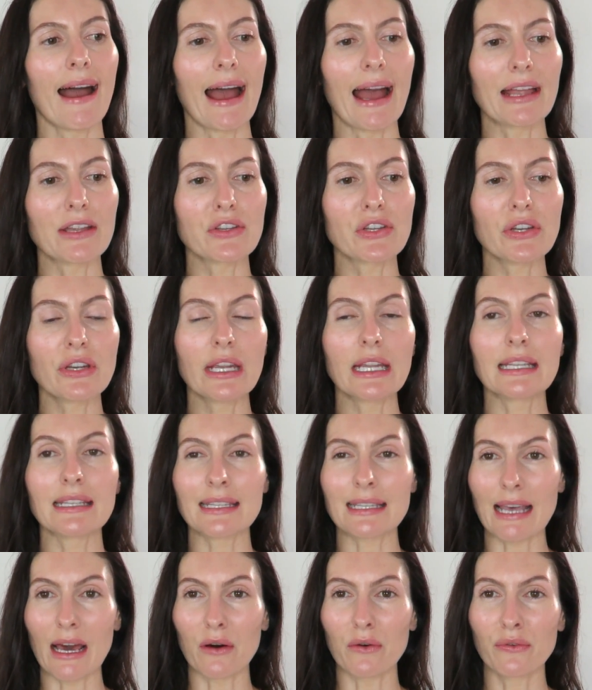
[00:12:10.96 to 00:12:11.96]
as you can
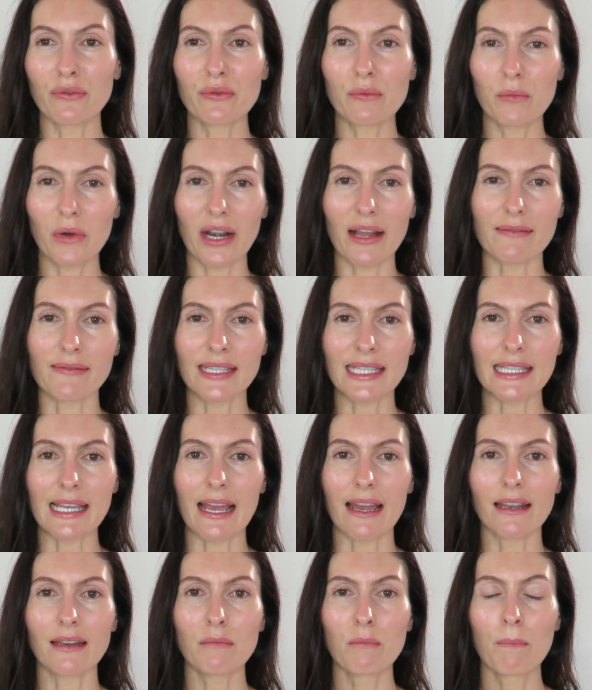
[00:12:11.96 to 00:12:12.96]
tell from what I've
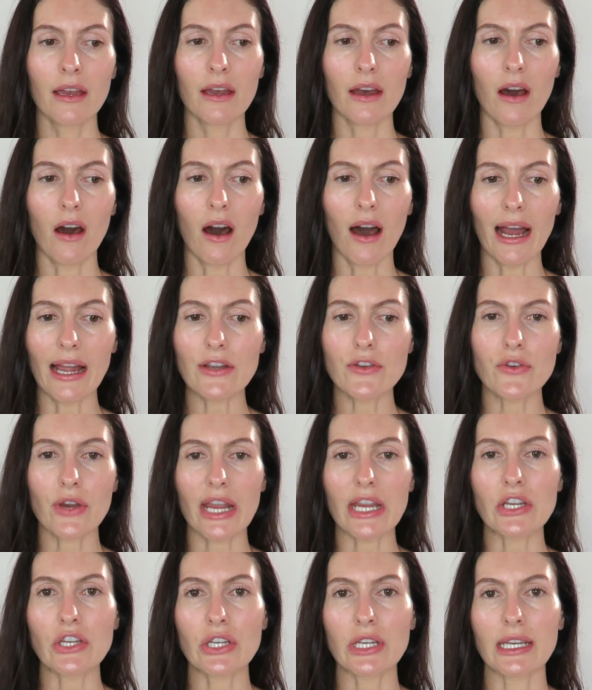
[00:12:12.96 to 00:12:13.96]
said,
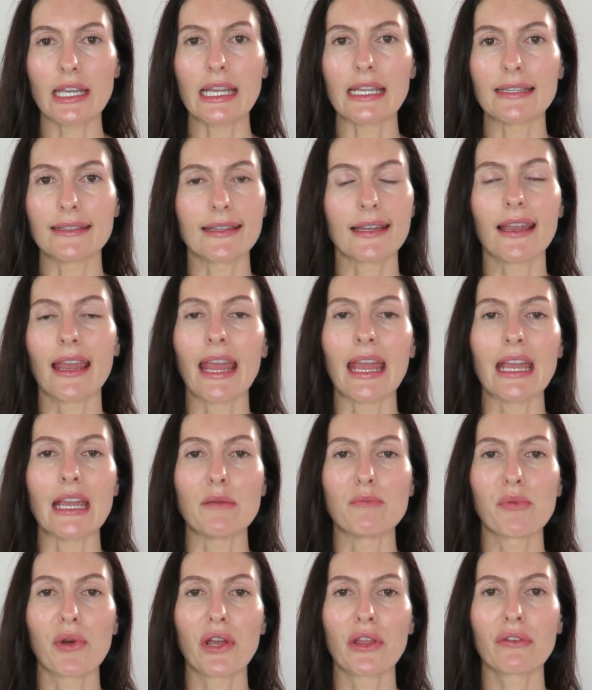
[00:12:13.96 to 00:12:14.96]
hydration is the
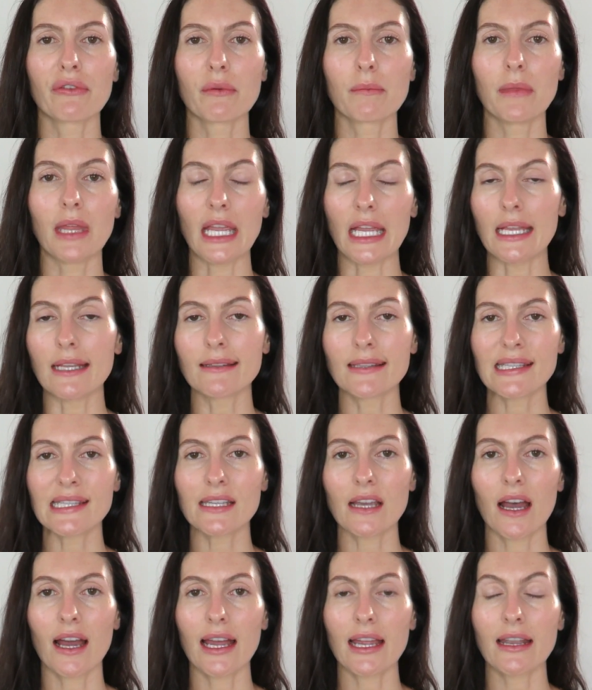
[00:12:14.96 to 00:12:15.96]
key, both from the
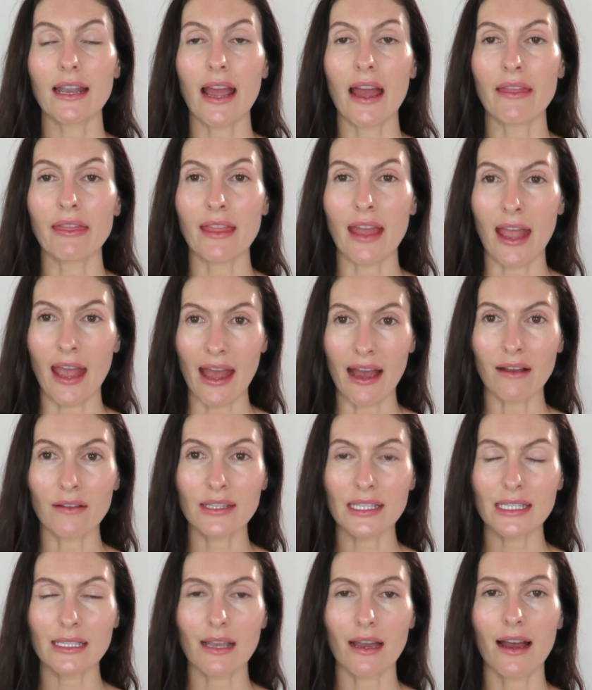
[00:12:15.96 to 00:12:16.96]
inside and the
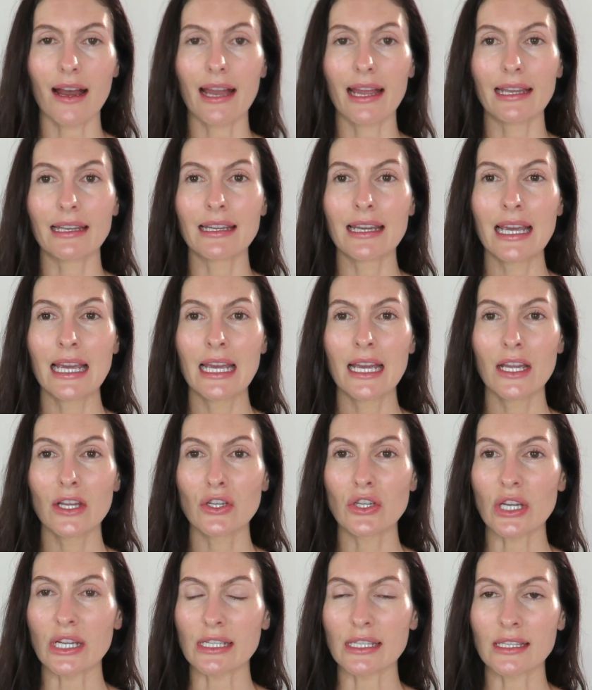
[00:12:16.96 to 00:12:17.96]
outside.
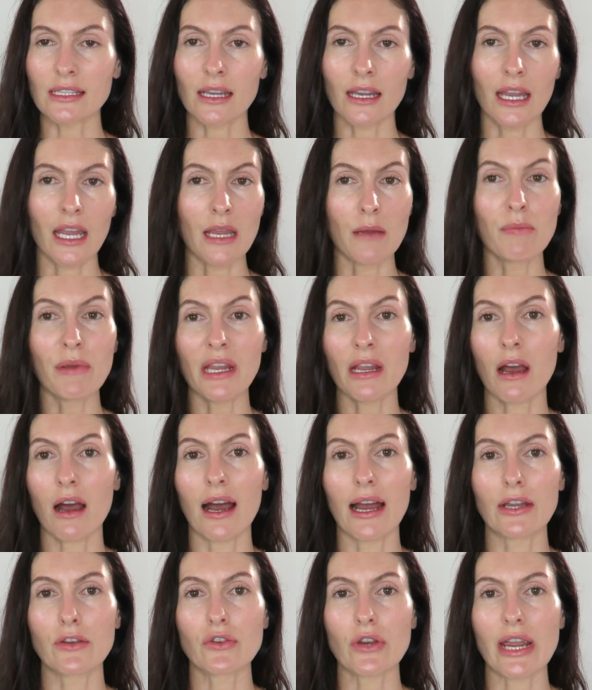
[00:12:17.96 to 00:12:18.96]
Just keeping
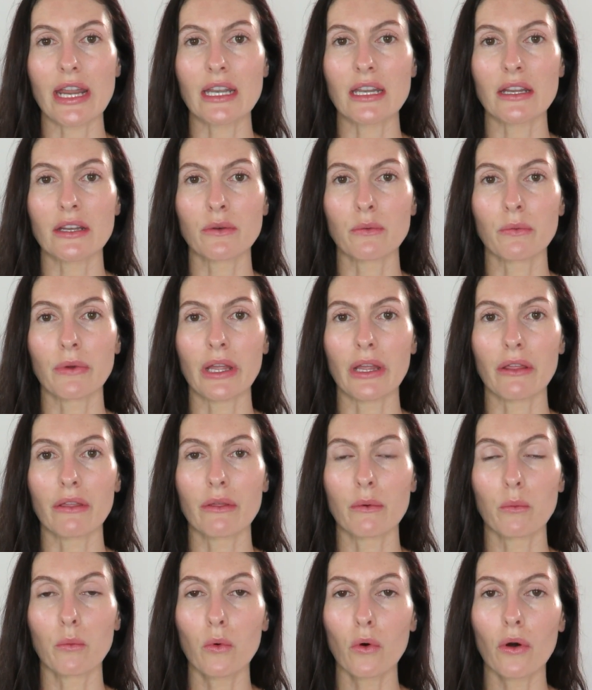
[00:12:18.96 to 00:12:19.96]
hydrated
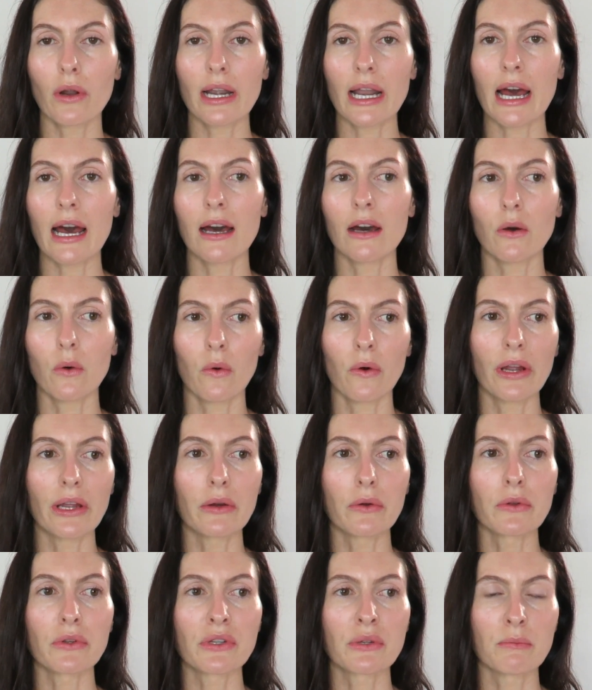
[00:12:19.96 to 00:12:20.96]
with water,
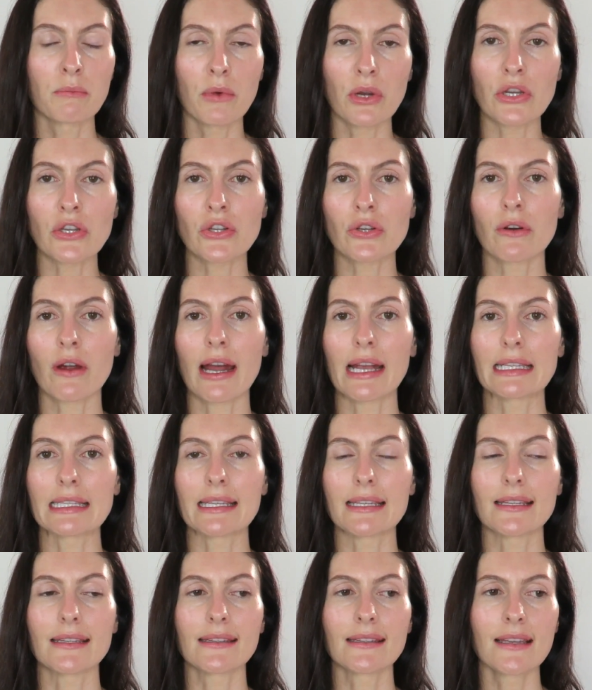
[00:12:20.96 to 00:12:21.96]
oils,
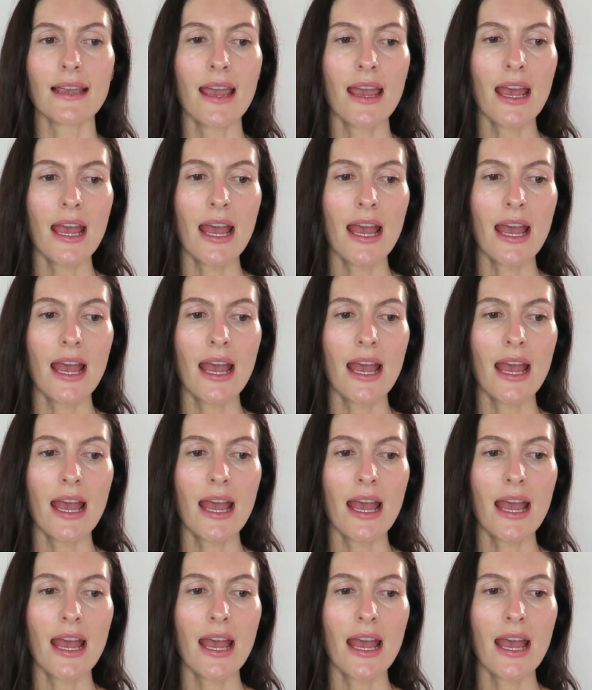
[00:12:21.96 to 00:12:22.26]
moisturizers,